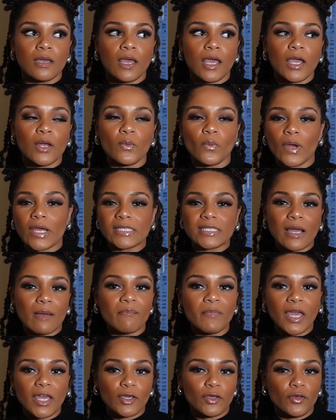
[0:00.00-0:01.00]
in ways that
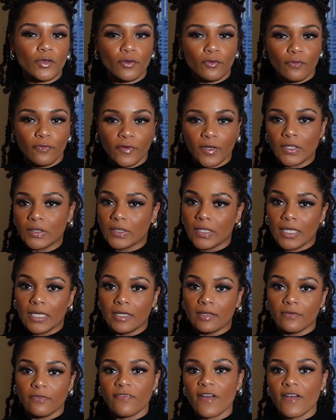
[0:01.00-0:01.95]
make you feel good.